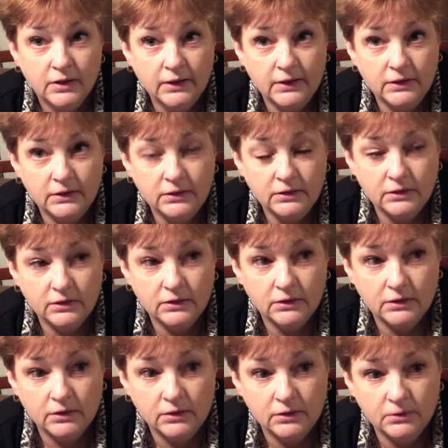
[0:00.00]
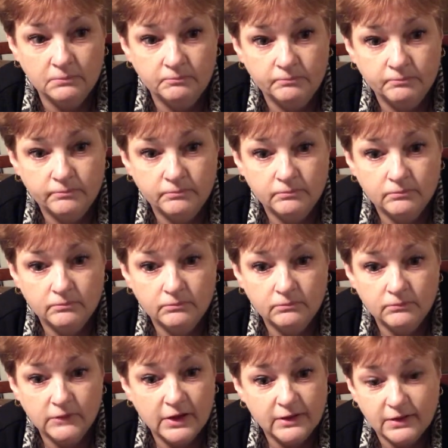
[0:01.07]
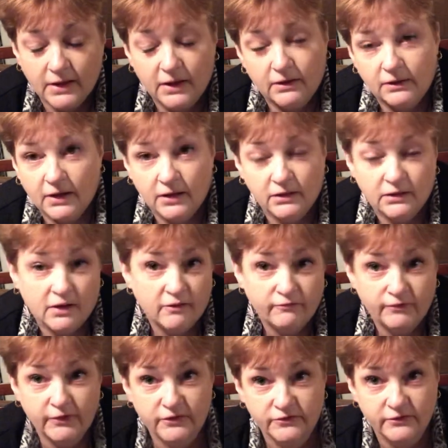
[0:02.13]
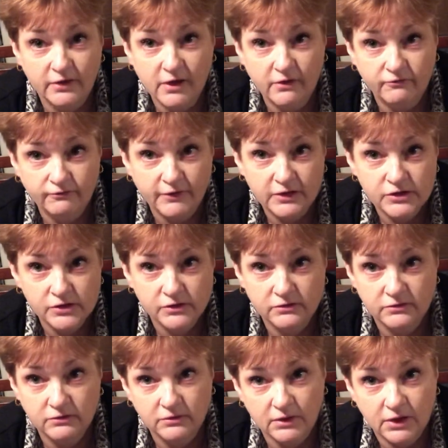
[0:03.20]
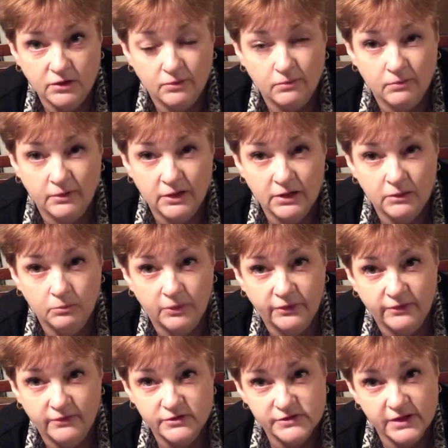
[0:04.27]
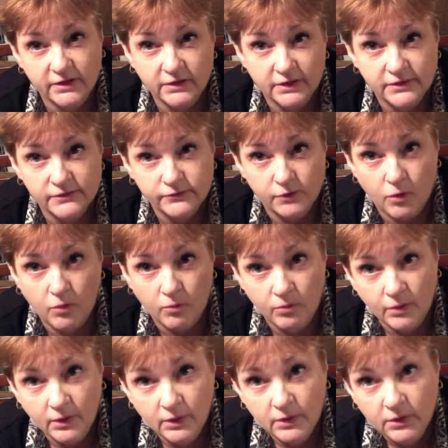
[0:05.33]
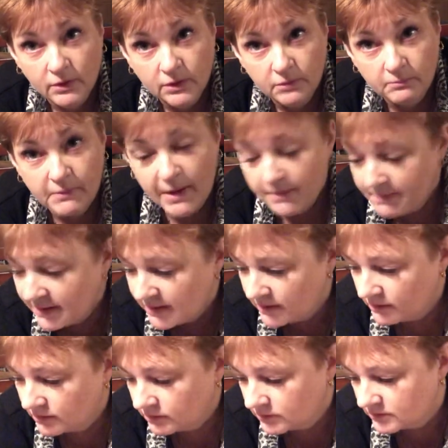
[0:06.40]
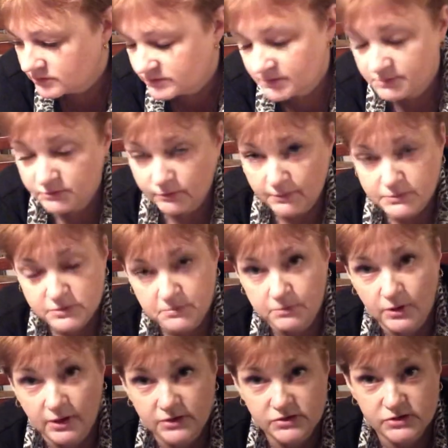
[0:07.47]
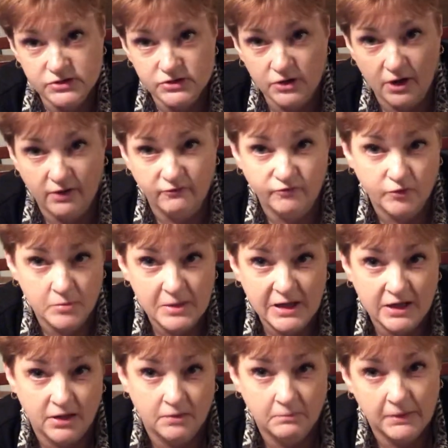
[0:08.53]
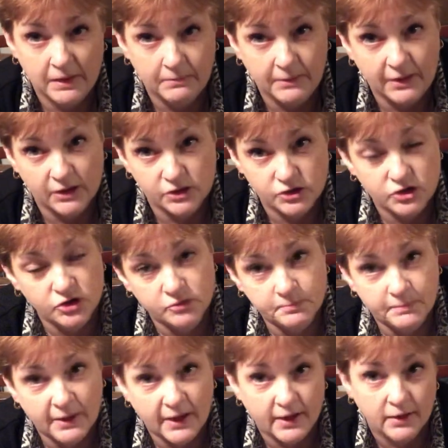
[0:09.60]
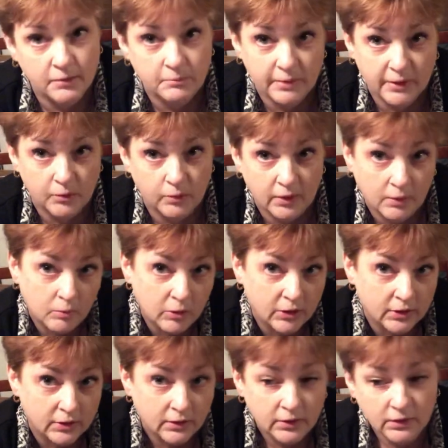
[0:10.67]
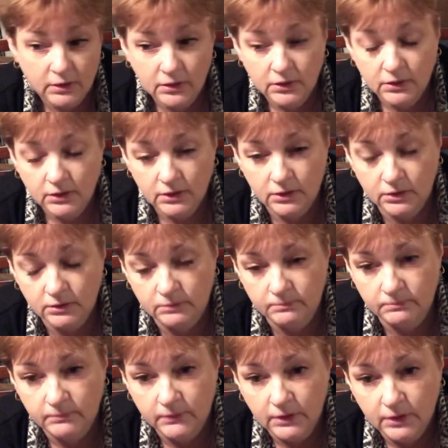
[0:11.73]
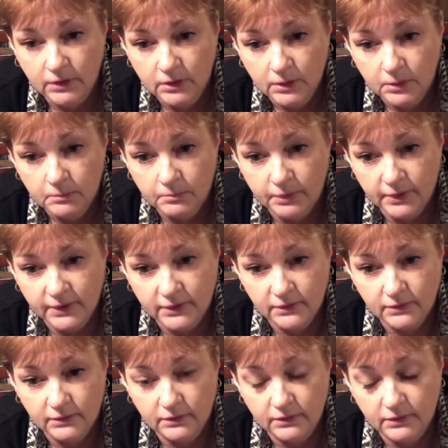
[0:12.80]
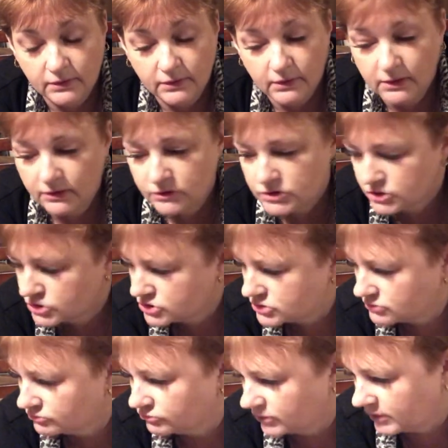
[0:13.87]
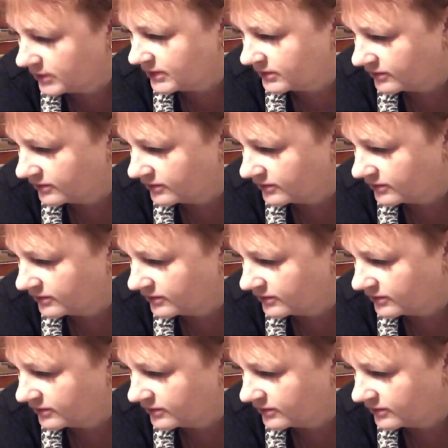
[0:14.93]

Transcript: And um, like, I, I love this stuff. I just, I don't need what they're sending. So maybe the subscription box is not for me. Maybe I should just buy and pick what I want. Um, but I just really